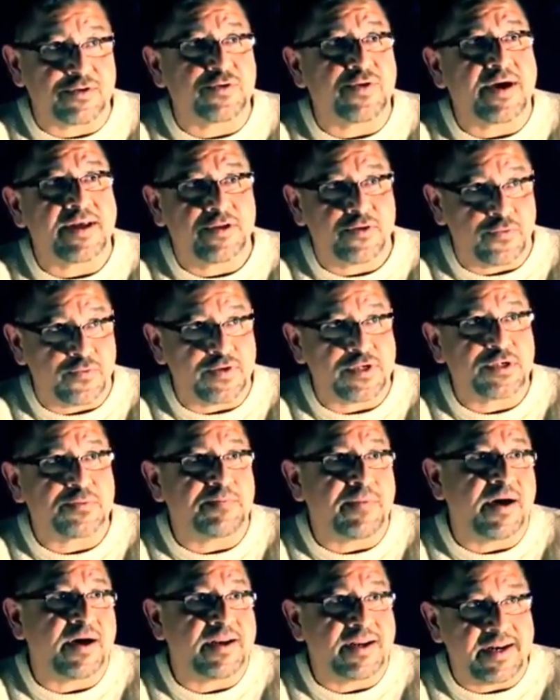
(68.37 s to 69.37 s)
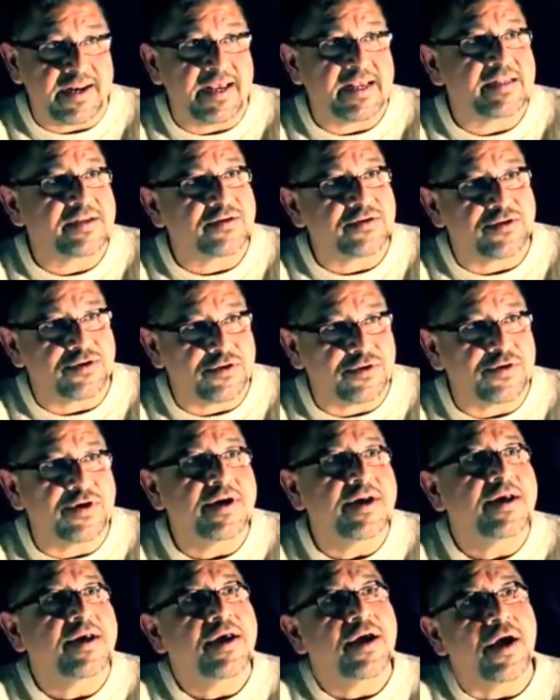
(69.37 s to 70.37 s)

try to respond and answer the door,